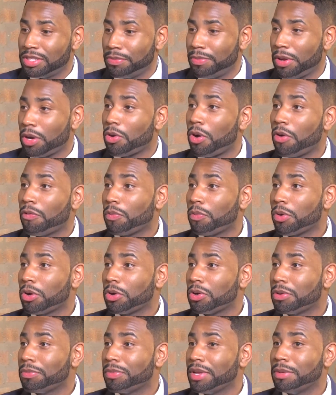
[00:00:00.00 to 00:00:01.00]
the better off we're
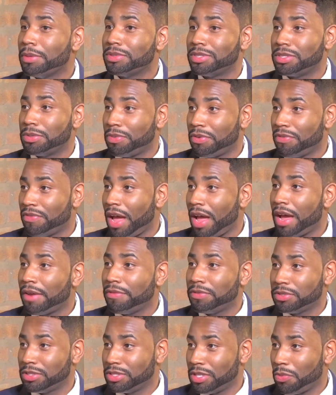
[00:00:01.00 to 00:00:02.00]
going to be able to
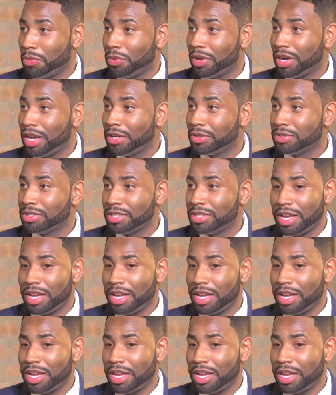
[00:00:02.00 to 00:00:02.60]
provide for someone else.